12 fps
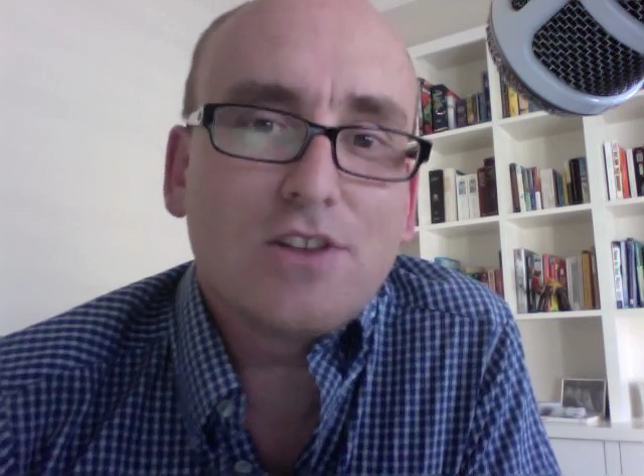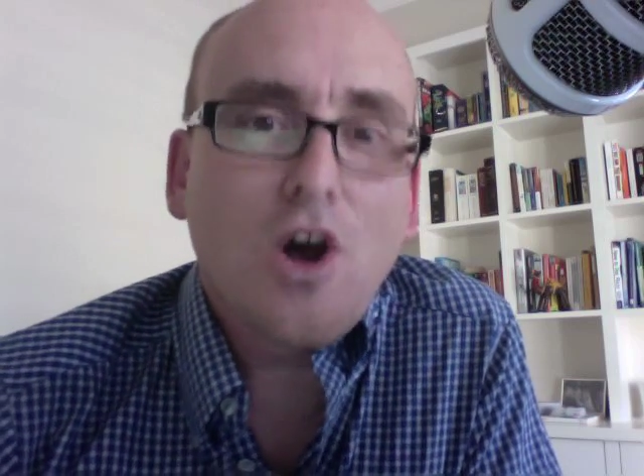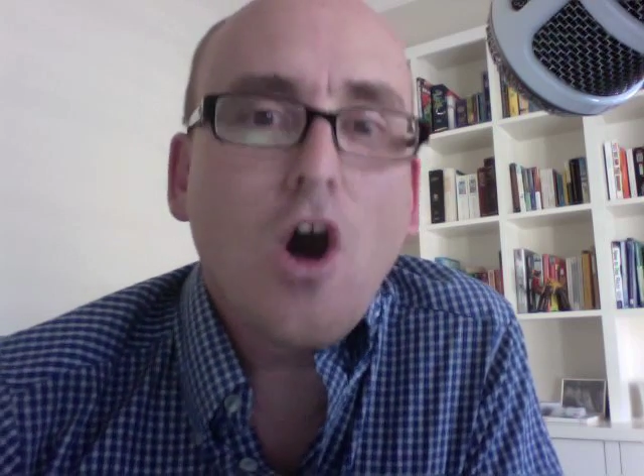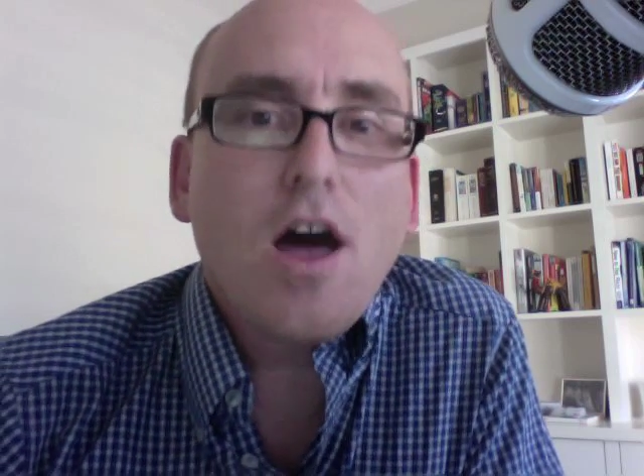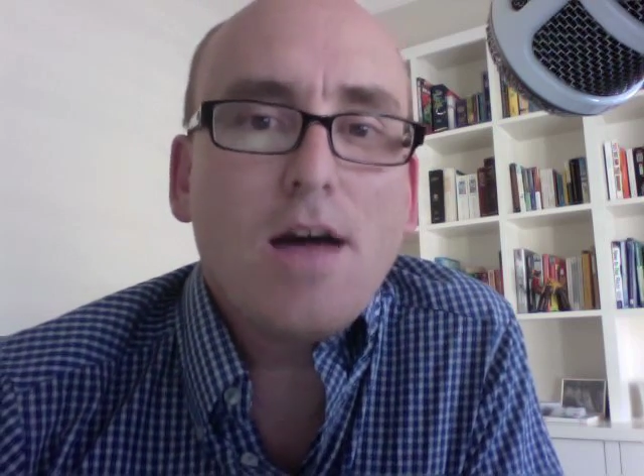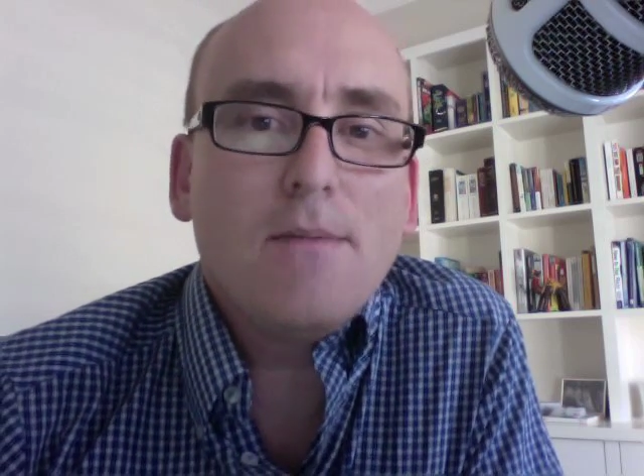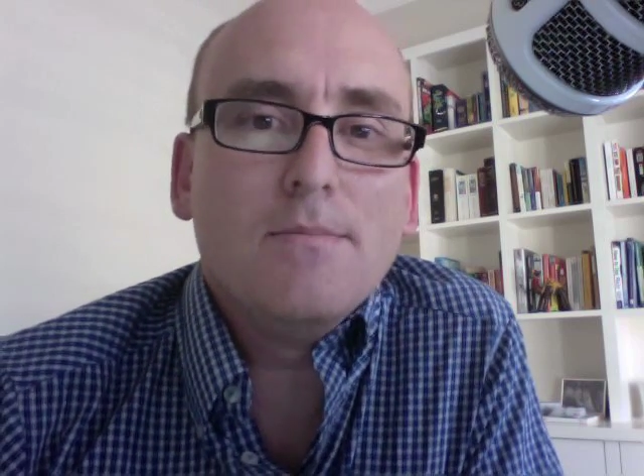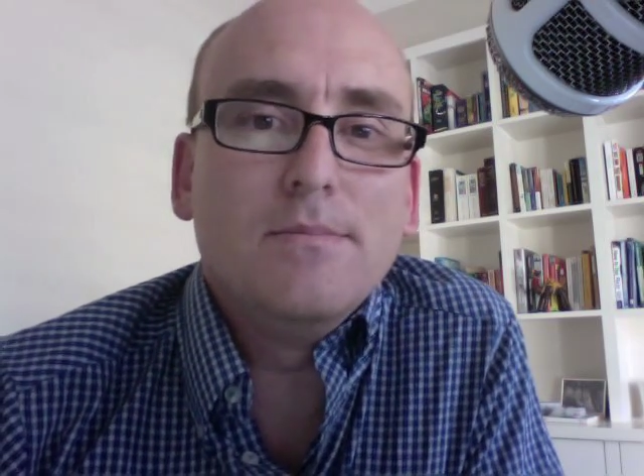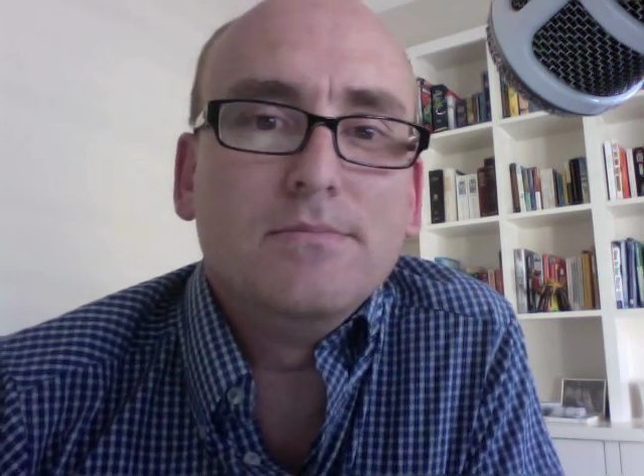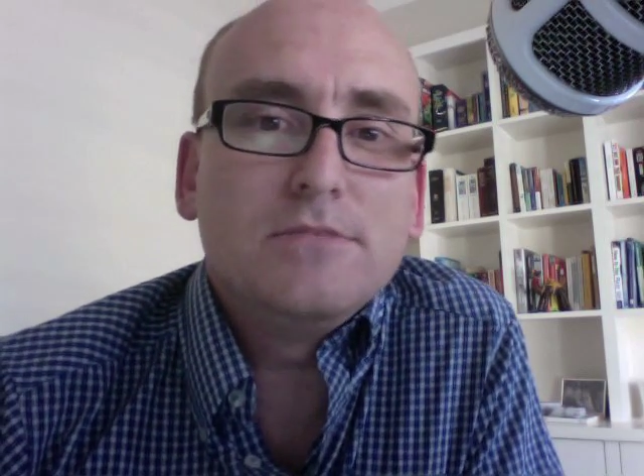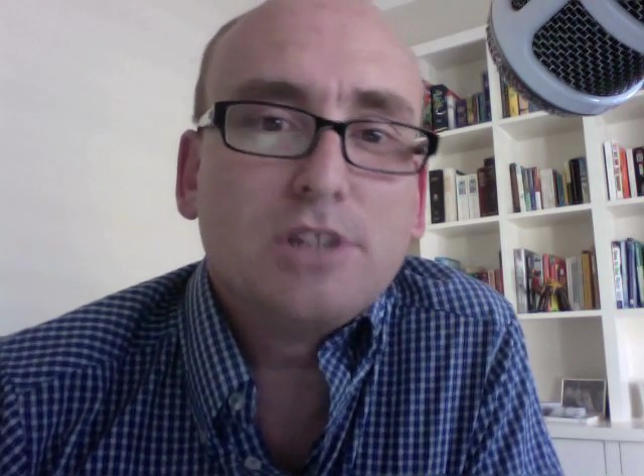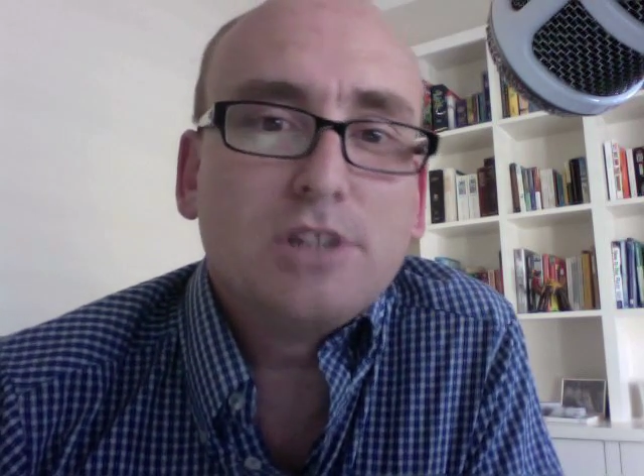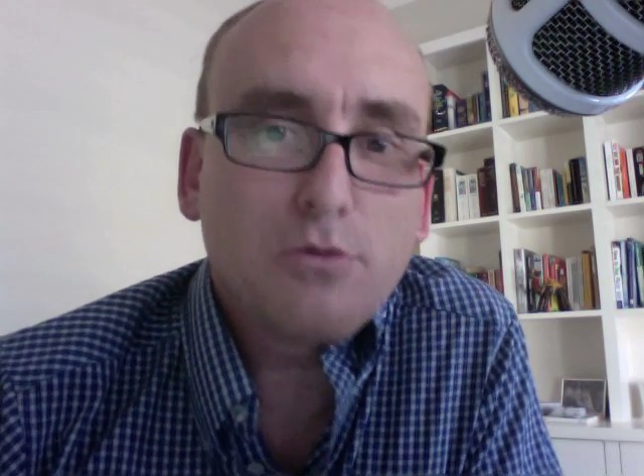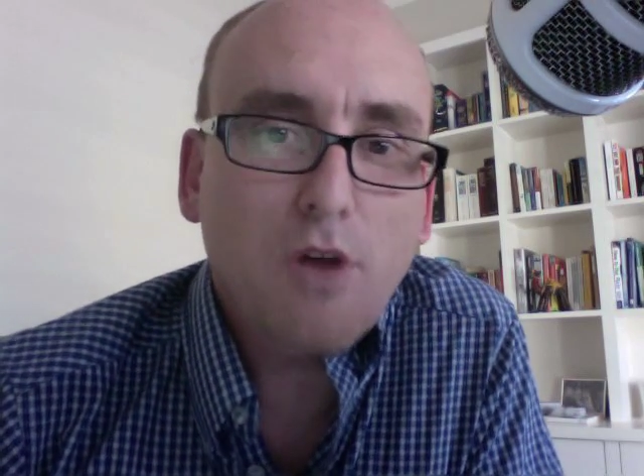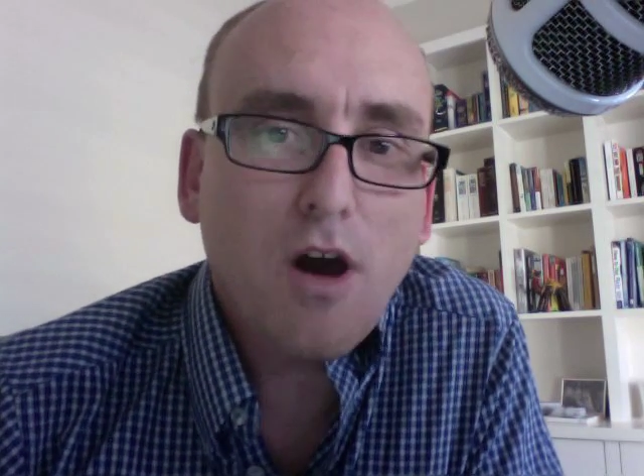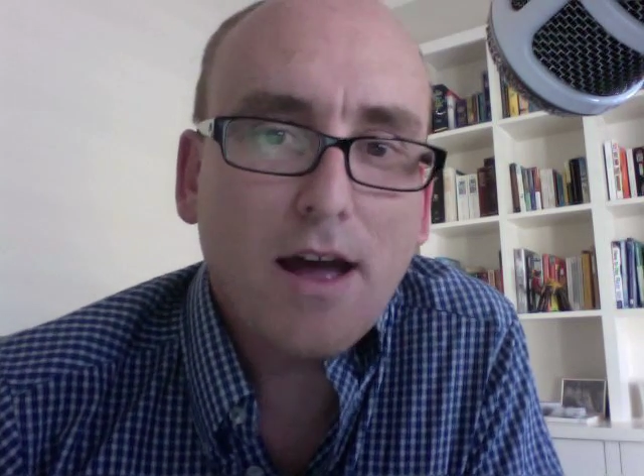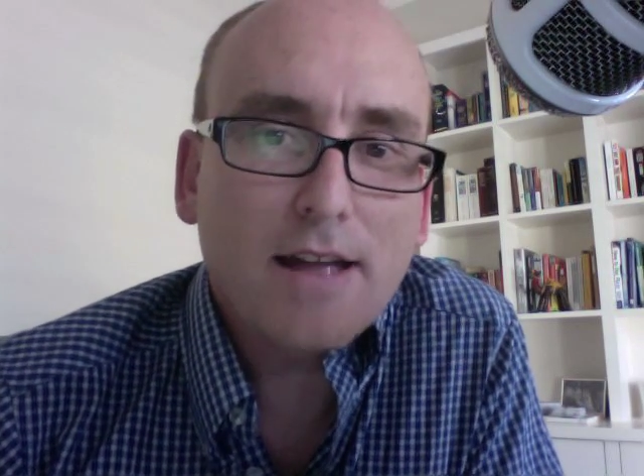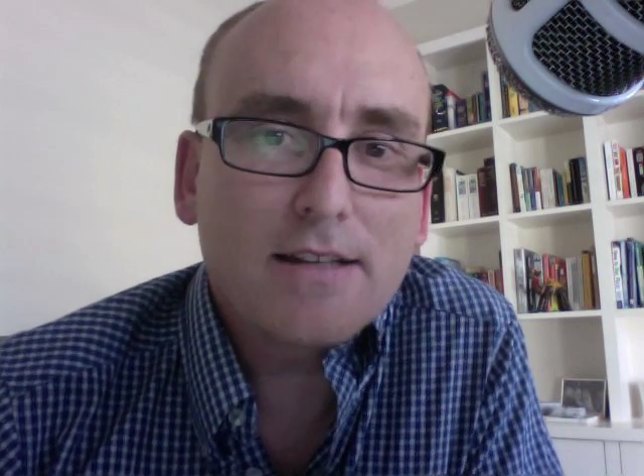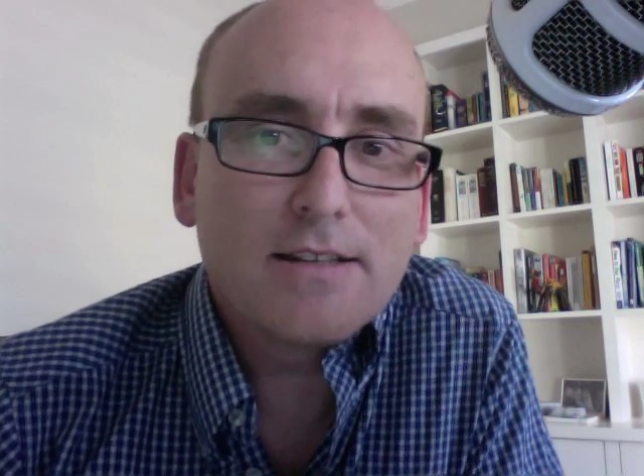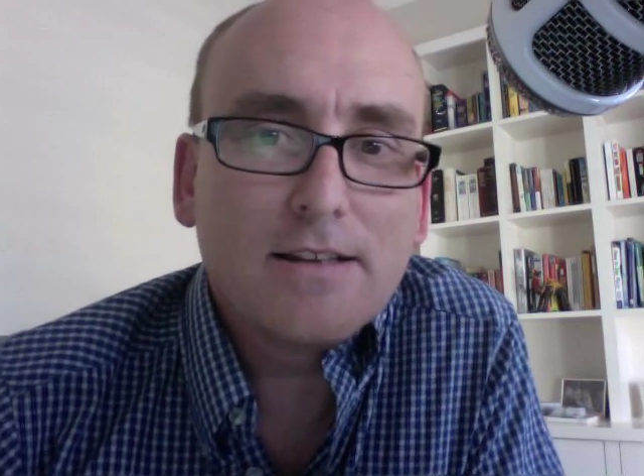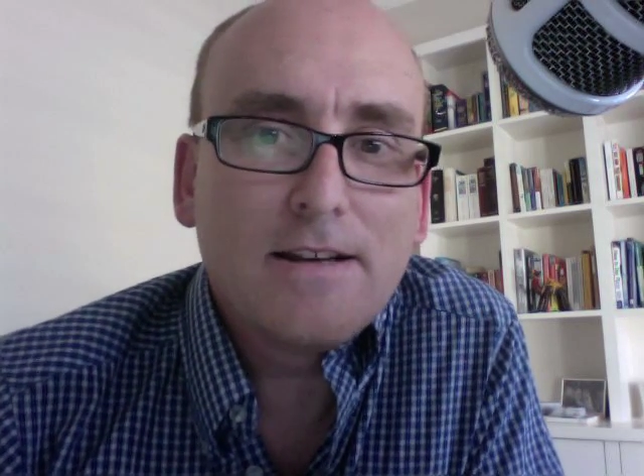time to write.